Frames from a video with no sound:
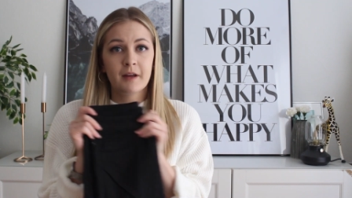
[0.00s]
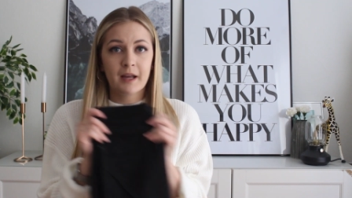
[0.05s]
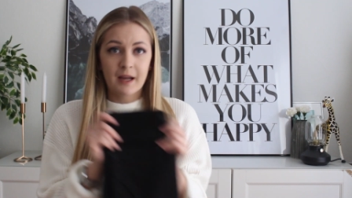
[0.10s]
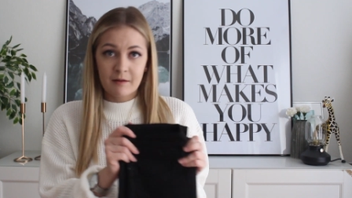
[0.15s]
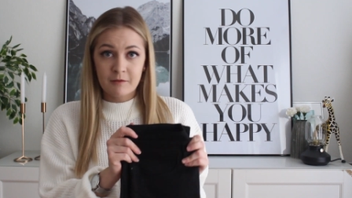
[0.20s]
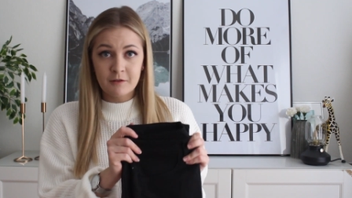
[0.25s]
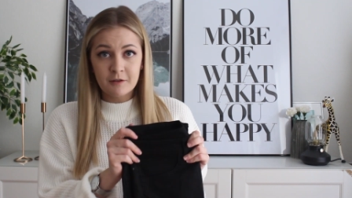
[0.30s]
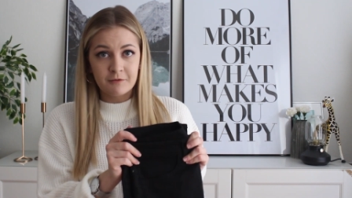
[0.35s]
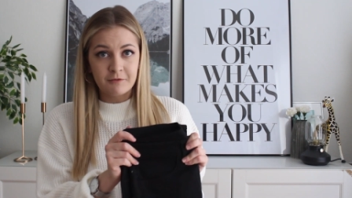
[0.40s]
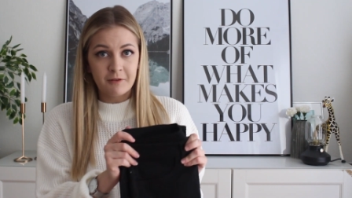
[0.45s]

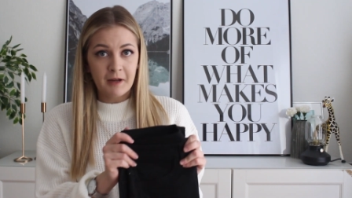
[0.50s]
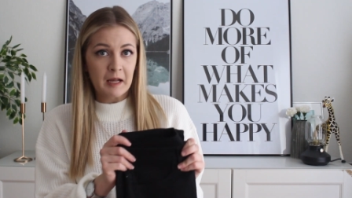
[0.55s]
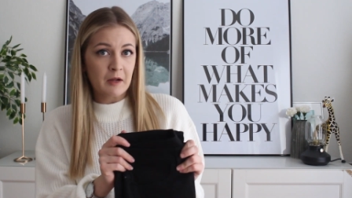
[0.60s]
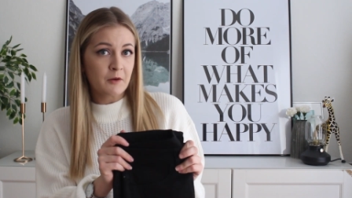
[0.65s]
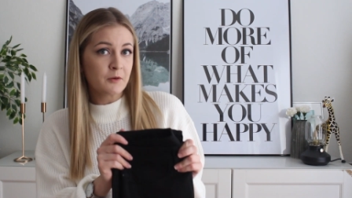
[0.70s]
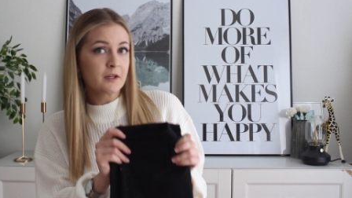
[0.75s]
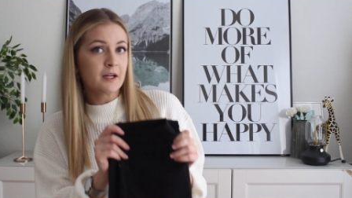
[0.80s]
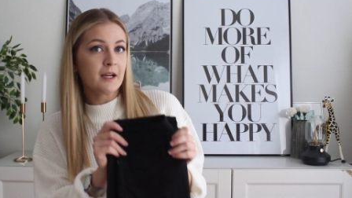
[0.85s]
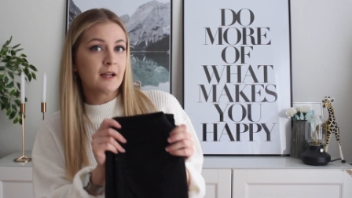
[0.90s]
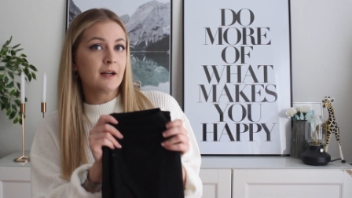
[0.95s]
ever
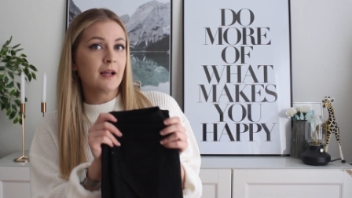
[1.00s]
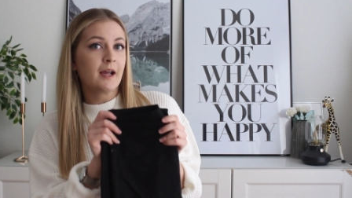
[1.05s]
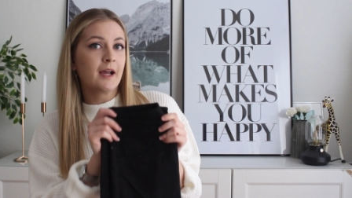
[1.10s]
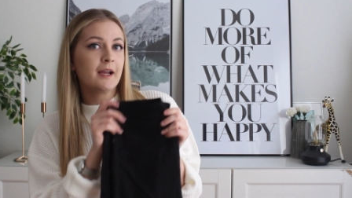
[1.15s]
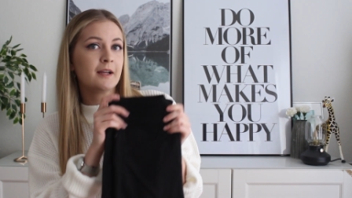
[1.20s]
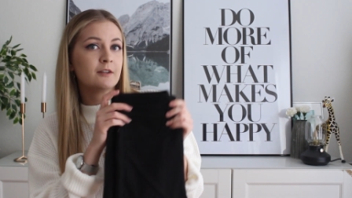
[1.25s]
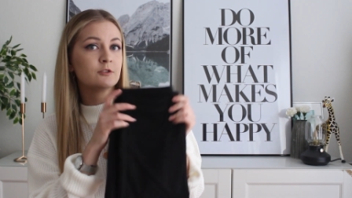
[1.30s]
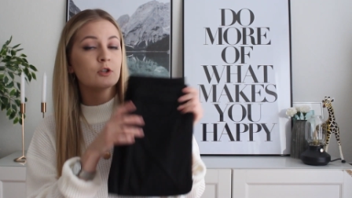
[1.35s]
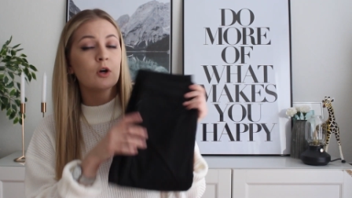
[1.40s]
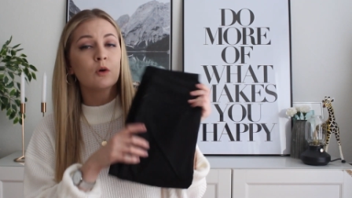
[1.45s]
found and
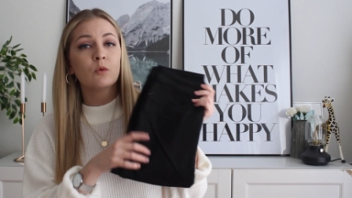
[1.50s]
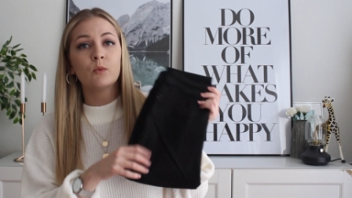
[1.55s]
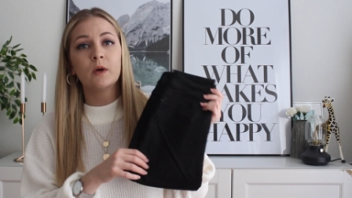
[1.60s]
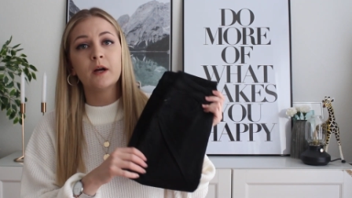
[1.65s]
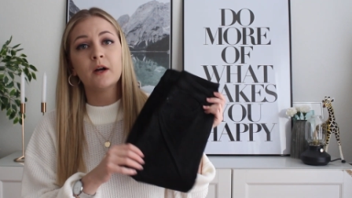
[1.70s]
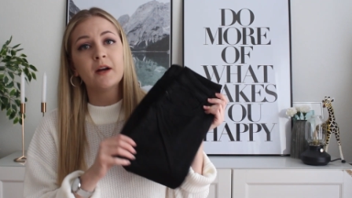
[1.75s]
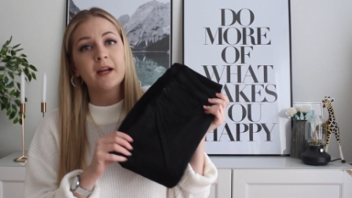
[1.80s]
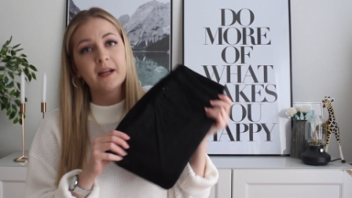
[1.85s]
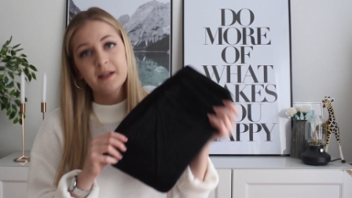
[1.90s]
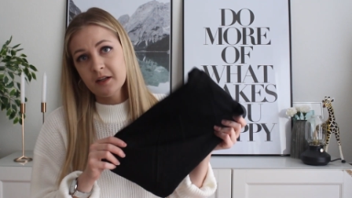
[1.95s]
I don't
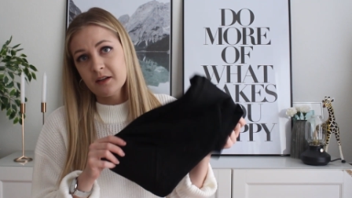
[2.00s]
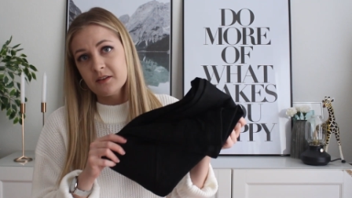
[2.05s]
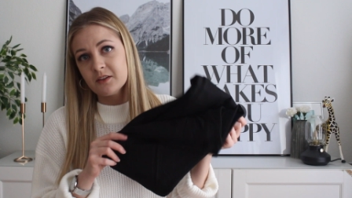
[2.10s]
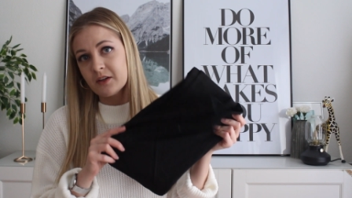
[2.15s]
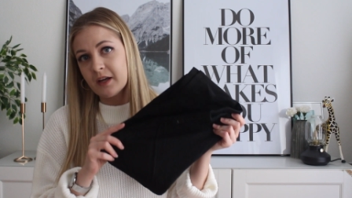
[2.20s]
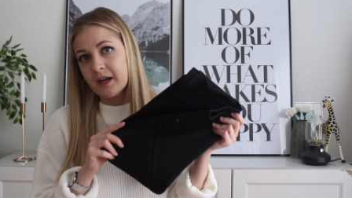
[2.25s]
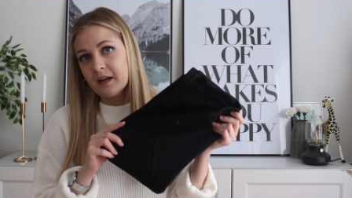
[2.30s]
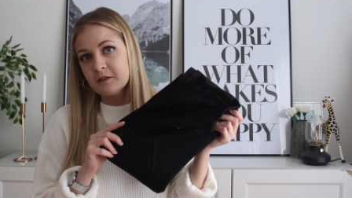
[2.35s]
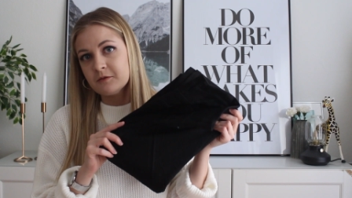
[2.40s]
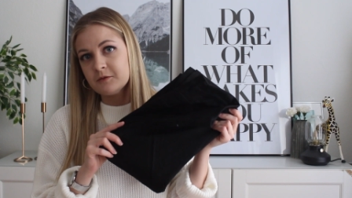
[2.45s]
wear any other
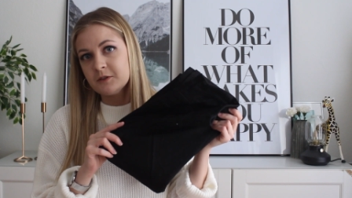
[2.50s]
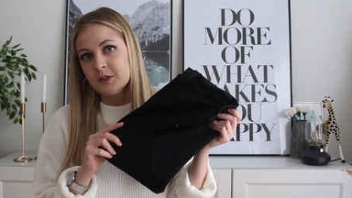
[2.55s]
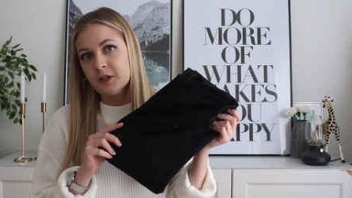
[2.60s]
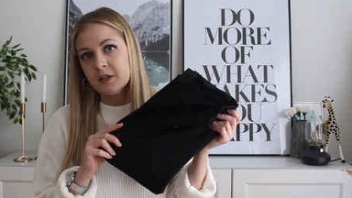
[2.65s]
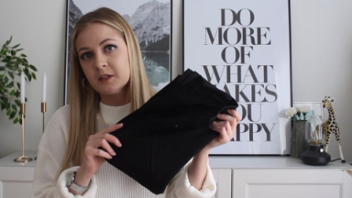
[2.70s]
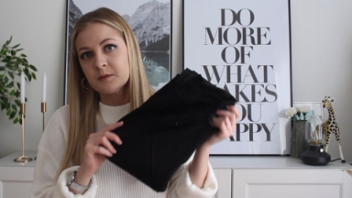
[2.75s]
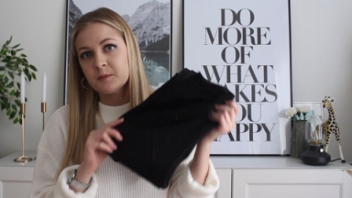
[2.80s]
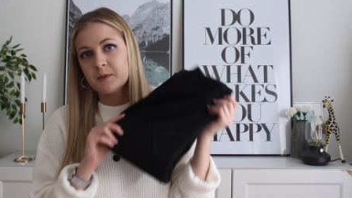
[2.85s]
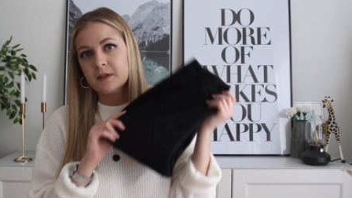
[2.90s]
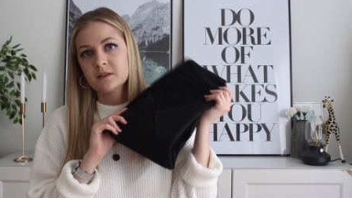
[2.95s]
kind of
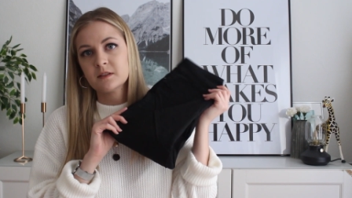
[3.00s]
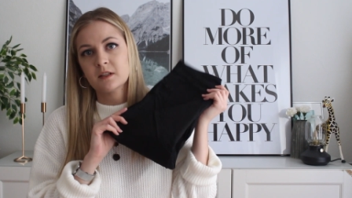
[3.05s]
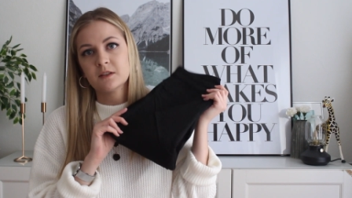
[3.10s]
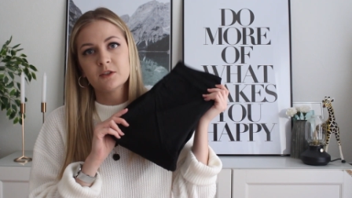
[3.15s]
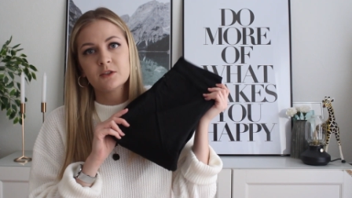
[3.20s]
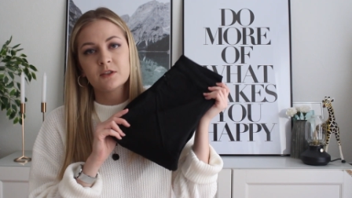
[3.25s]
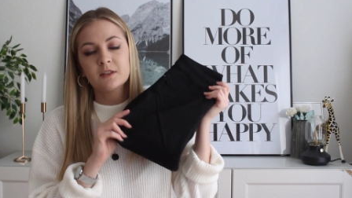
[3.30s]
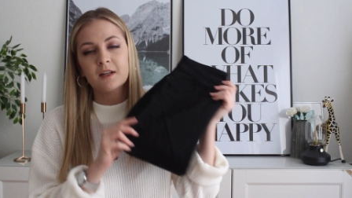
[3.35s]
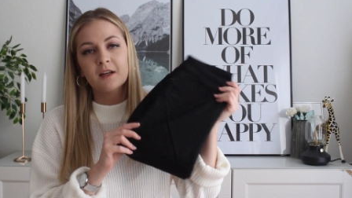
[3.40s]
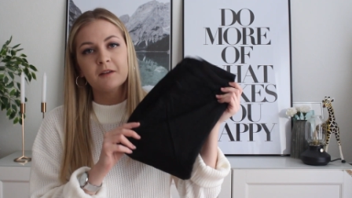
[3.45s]
jeans because I
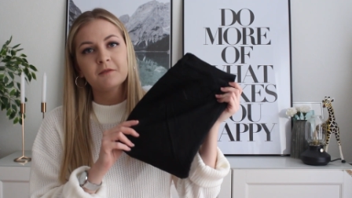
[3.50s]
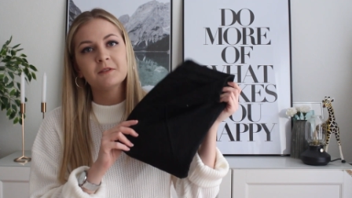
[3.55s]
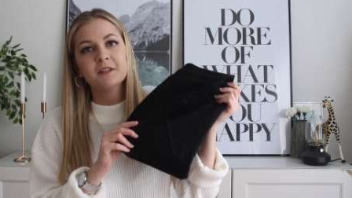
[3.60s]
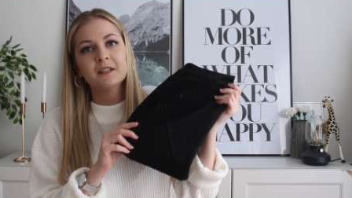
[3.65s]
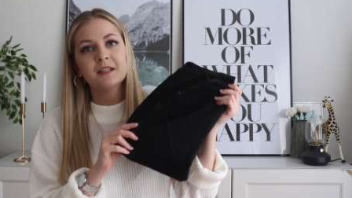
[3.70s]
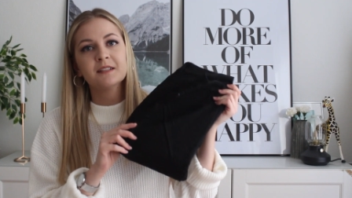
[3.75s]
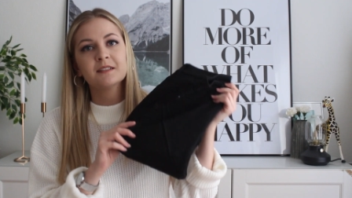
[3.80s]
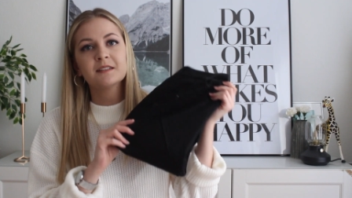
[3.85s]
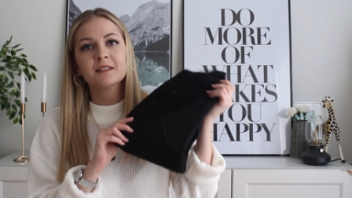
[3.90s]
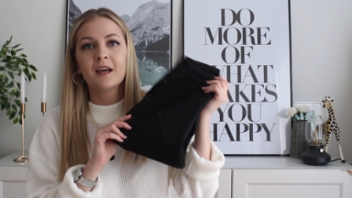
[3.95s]
just love
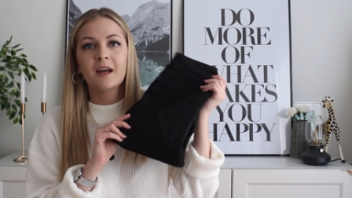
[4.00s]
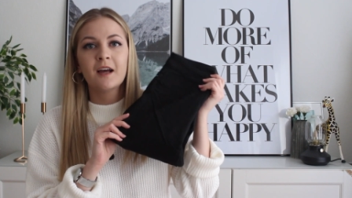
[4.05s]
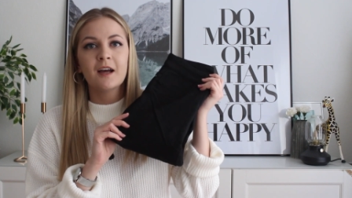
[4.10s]
these